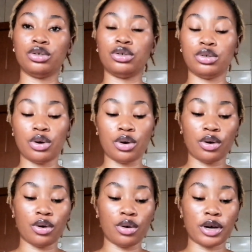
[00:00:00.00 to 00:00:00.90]

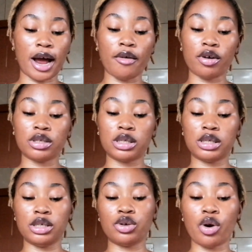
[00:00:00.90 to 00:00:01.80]
your carrot
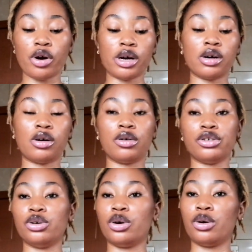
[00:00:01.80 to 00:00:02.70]
seed oil or
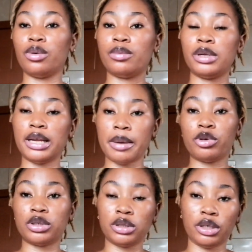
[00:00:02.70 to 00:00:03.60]
your
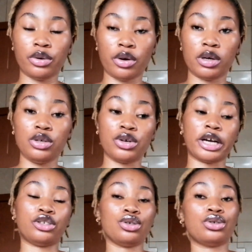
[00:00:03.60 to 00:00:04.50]
lemon seed oil. You
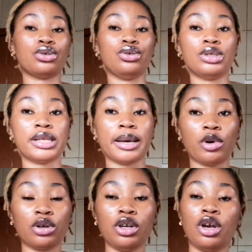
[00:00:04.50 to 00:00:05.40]
can choose to use
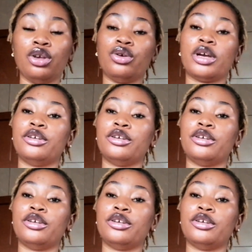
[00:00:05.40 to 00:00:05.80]
lemon, you can